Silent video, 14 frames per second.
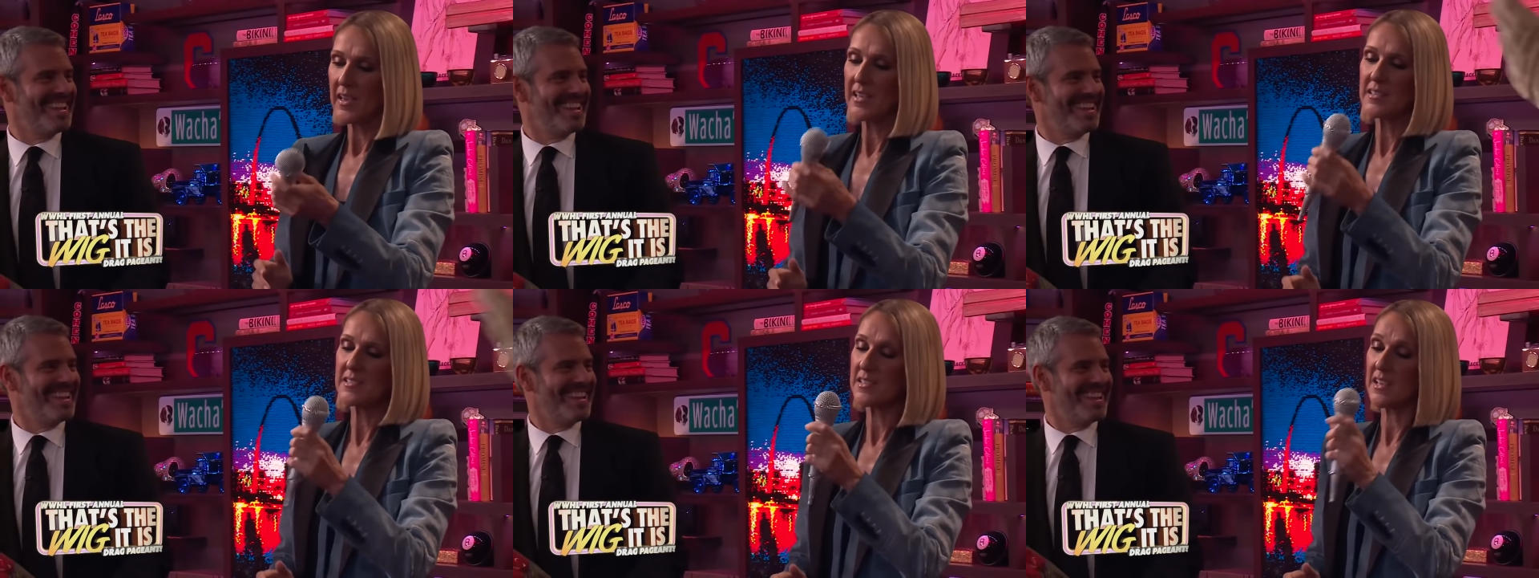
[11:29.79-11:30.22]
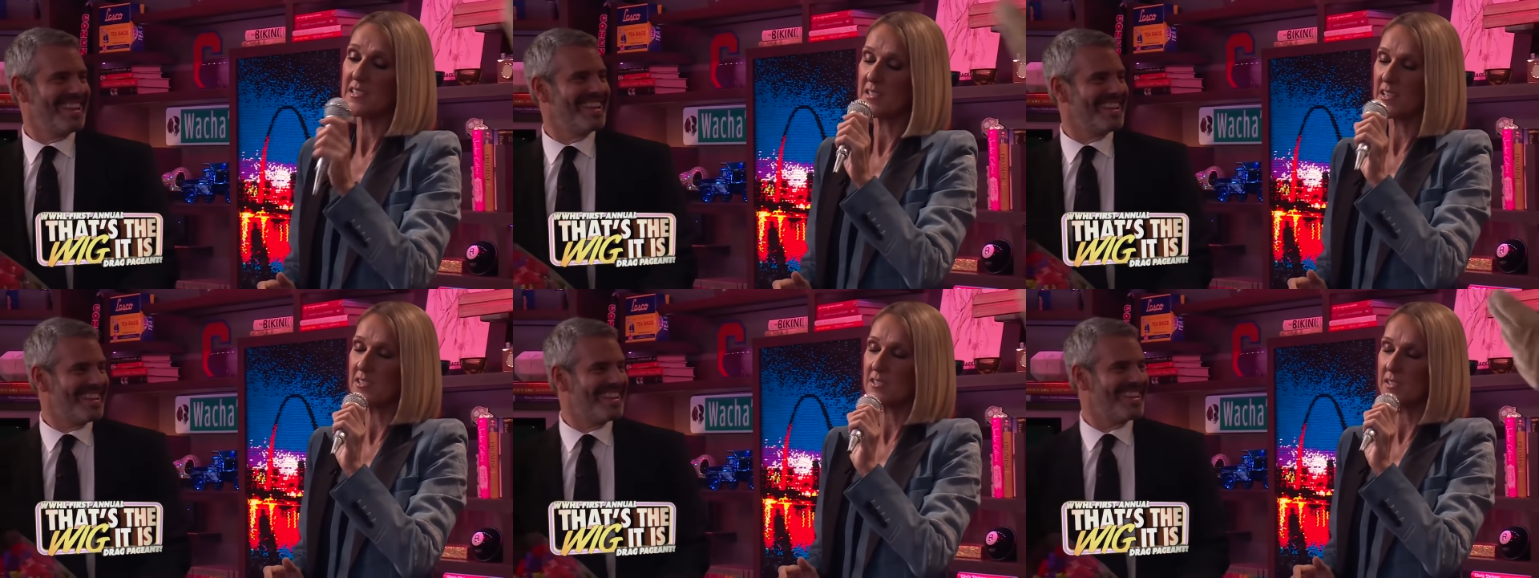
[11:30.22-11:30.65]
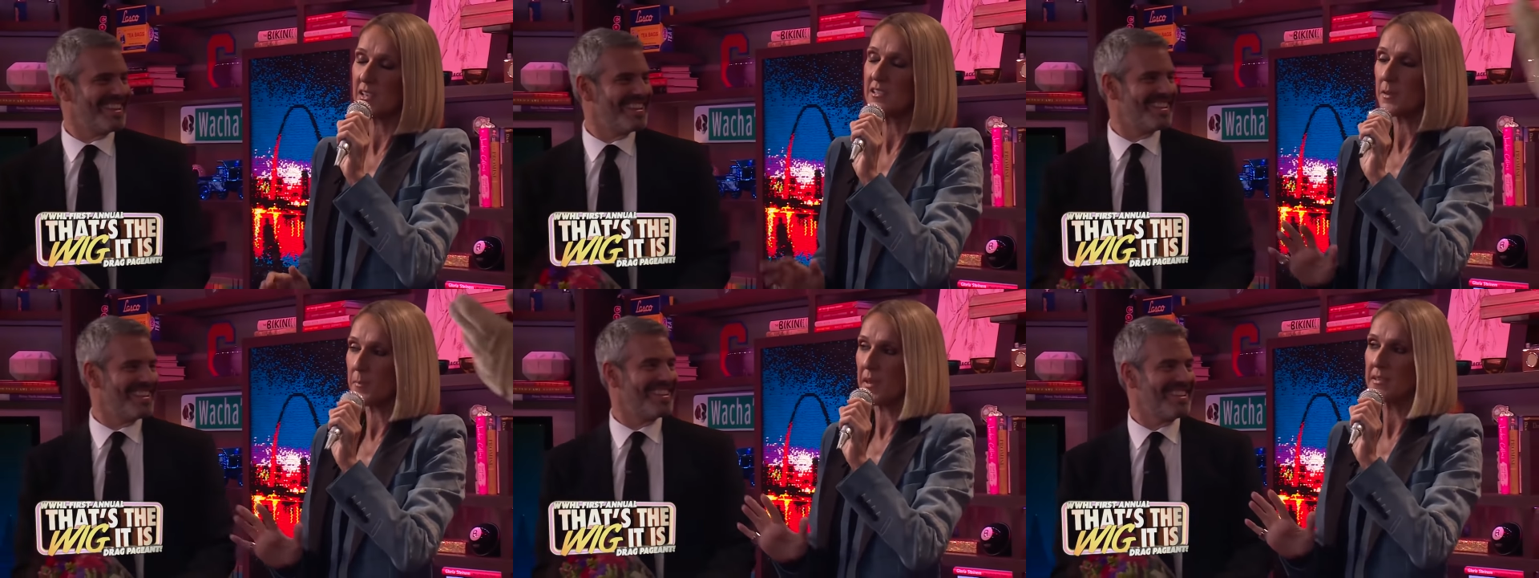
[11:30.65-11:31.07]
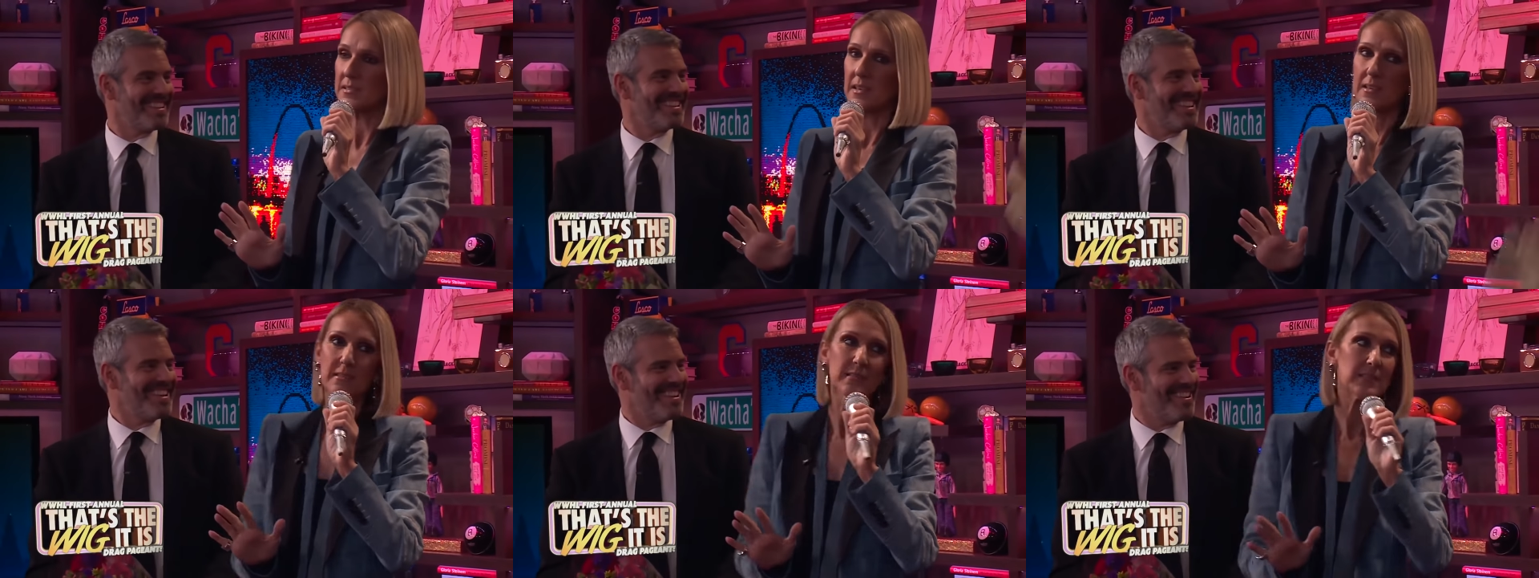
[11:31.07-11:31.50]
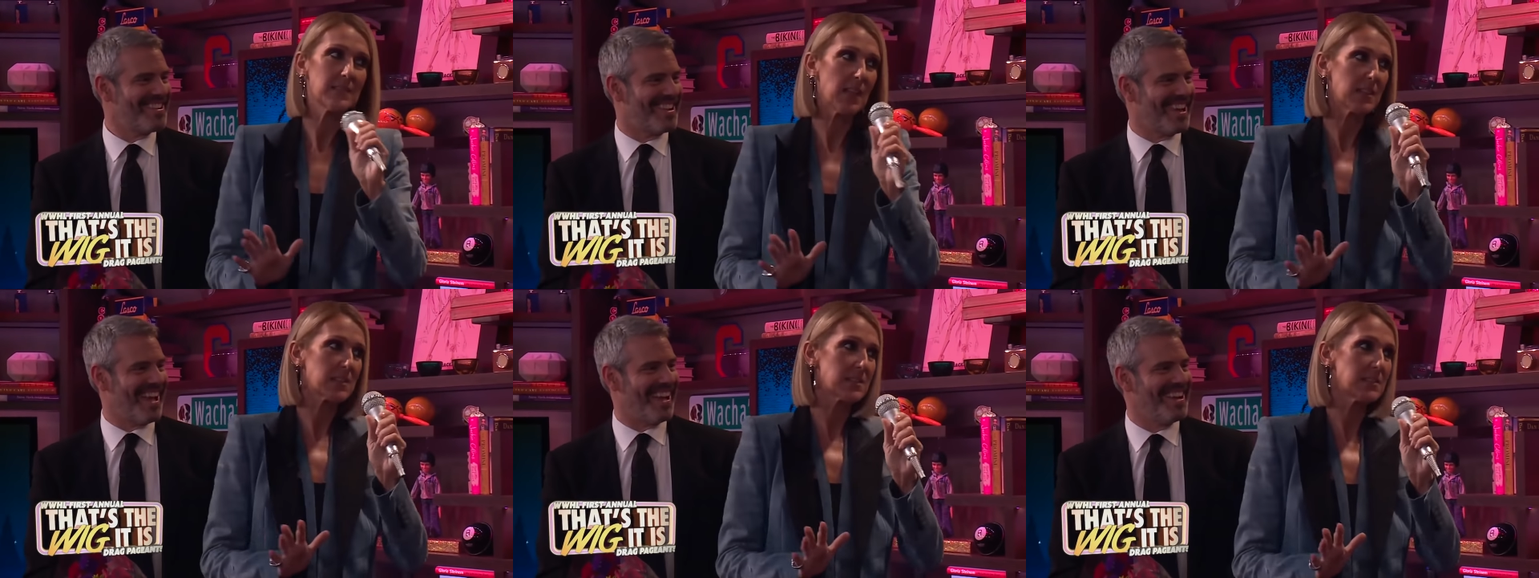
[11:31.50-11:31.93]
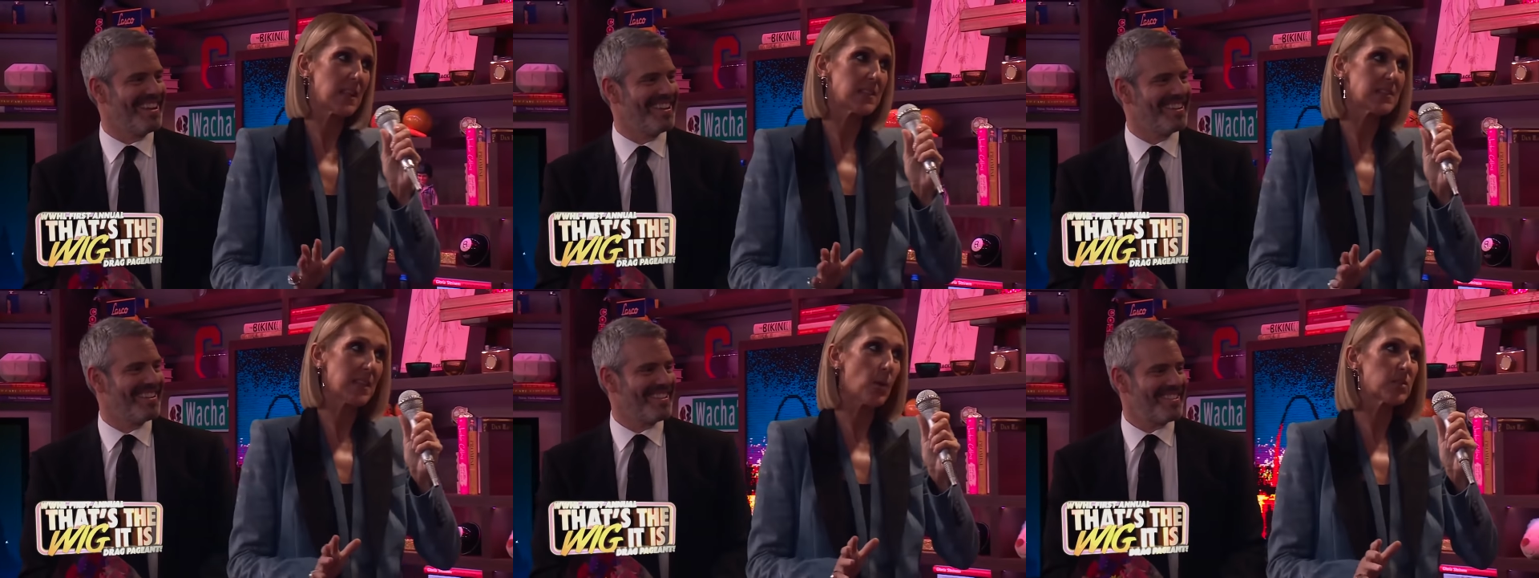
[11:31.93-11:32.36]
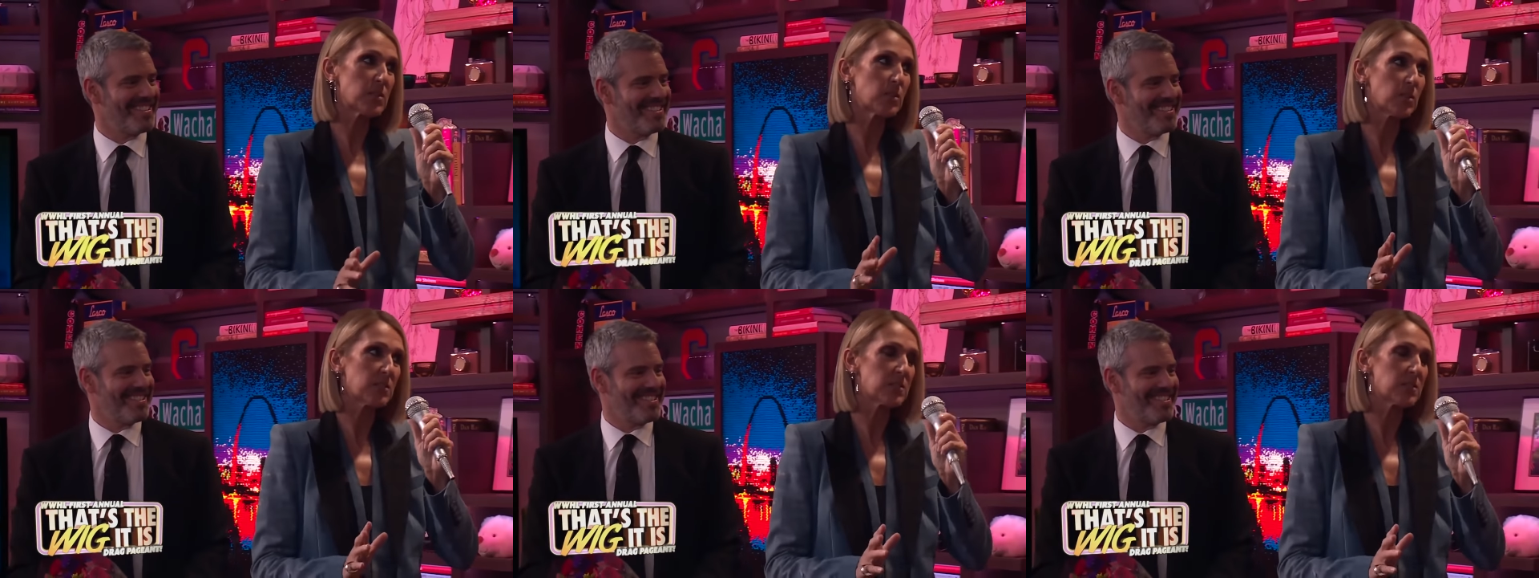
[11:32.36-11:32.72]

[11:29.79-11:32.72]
Speaker 1: It's it's it's it's amazing. Okay. That, that, that was a good